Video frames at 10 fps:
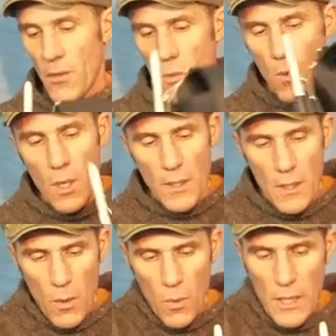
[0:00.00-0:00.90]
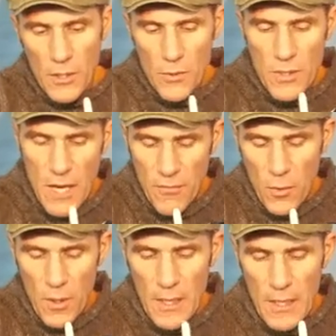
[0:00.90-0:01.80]
one, what I use that
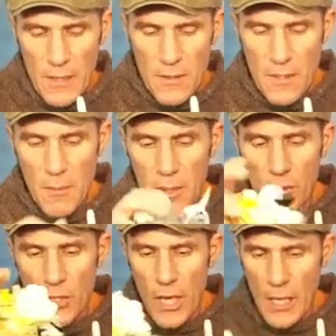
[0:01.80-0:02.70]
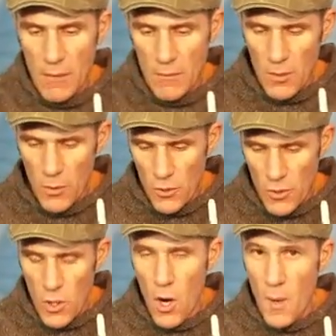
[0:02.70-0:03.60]
for is the balloon chain. So those are
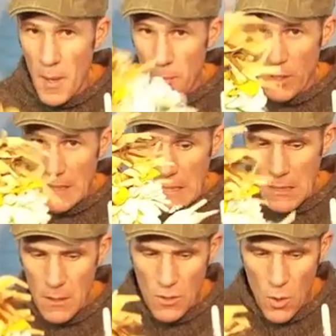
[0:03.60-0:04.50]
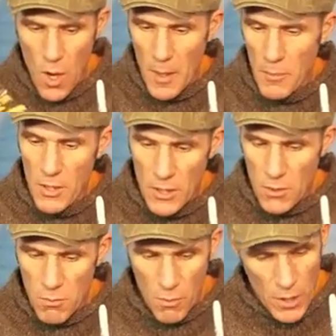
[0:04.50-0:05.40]
all my prints. So all my prints,
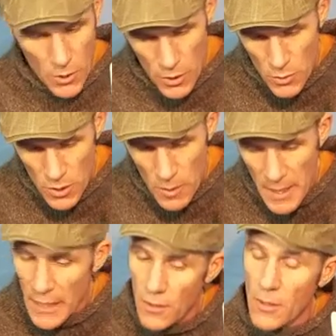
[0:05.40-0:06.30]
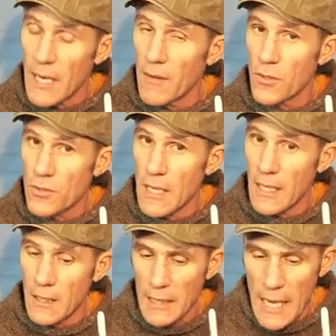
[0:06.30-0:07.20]
when you're using the bag, you can have those
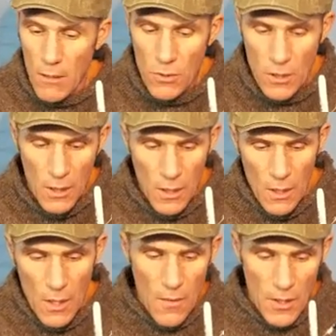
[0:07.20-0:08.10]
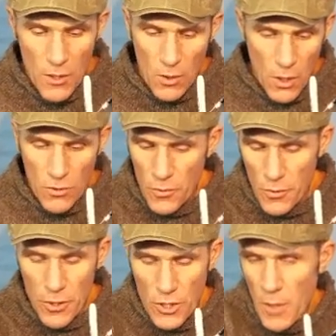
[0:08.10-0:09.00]
dangling out. Then you can also throw
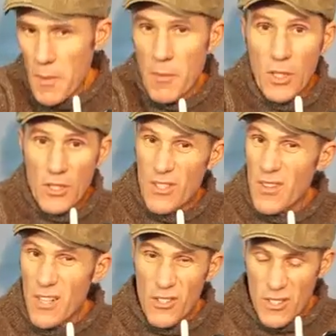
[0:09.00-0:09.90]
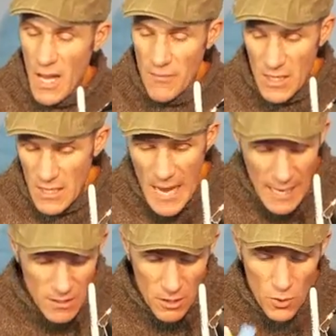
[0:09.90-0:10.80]
your Sharpie markers in there and just have easy
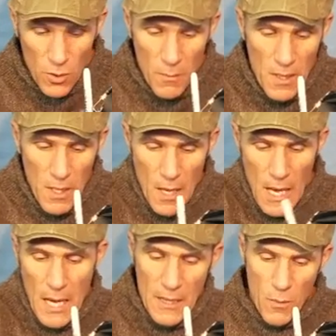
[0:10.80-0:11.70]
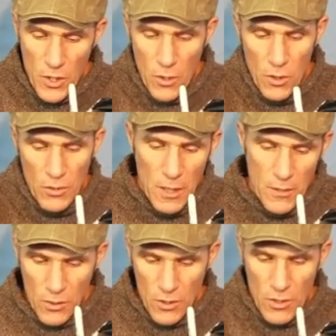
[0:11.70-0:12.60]
access to them. And then when you're all done, you
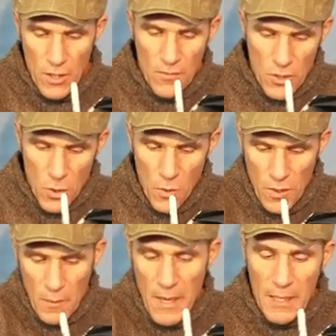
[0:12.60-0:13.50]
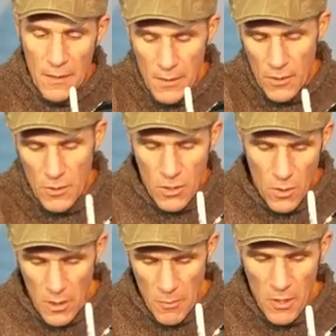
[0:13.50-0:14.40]
can stuff this whole thing back in there so
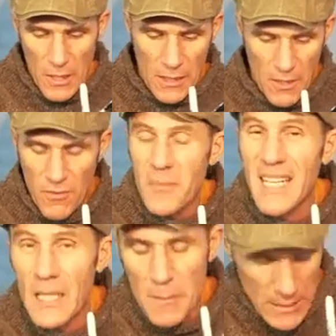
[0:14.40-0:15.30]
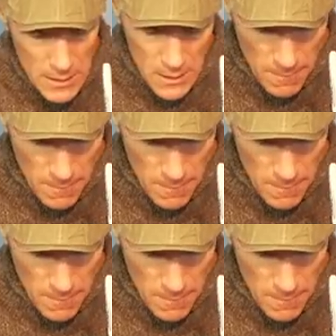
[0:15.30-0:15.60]
it protects it from the elements.